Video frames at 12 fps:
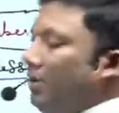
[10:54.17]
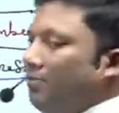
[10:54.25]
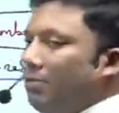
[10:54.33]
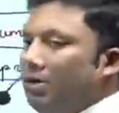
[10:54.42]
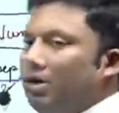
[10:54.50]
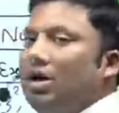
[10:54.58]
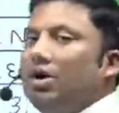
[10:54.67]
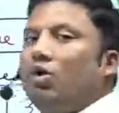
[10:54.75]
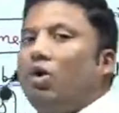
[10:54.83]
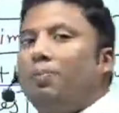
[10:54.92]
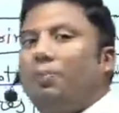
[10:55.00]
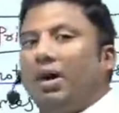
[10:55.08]
number,
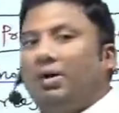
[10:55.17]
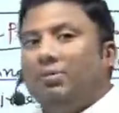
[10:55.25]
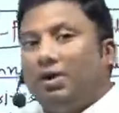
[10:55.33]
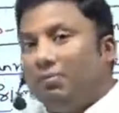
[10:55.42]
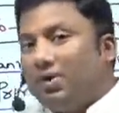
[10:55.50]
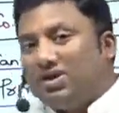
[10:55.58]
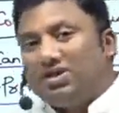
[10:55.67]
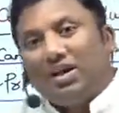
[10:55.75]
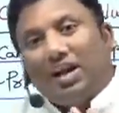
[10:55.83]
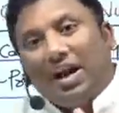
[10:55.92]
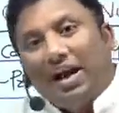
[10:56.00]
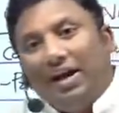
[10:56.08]
coprime numbers.
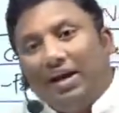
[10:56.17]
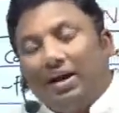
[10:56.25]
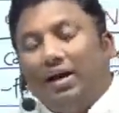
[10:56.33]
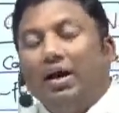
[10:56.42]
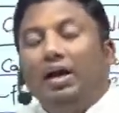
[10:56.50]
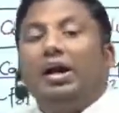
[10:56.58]
9.